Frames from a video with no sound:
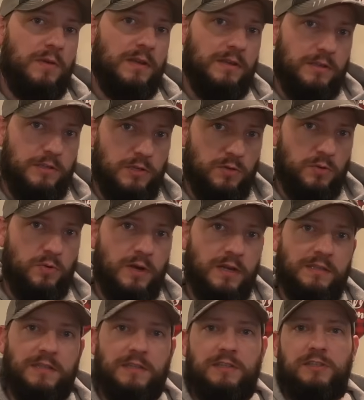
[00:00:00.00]
can do
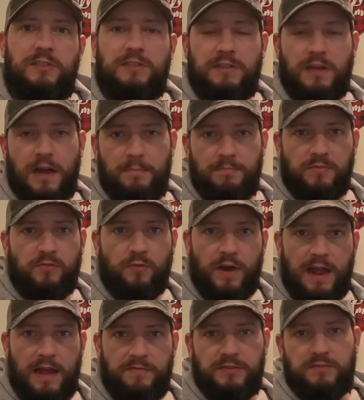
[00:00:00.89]
to stop
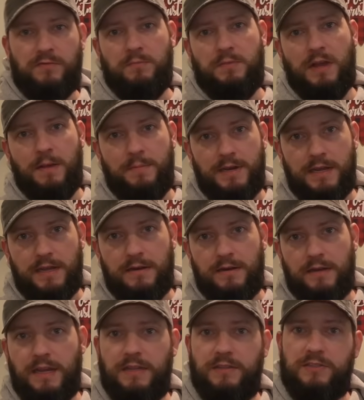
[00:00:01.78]
drafts from coming
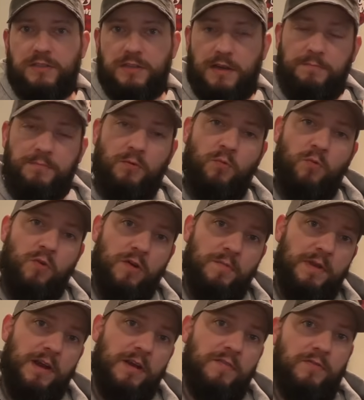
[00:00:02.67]
in and stop the
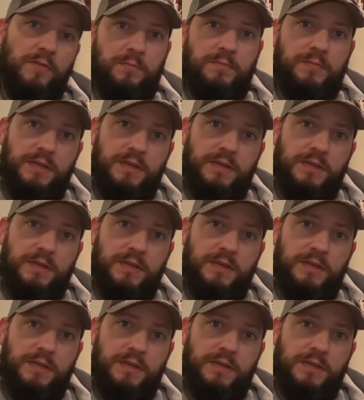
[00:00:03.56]
warm air from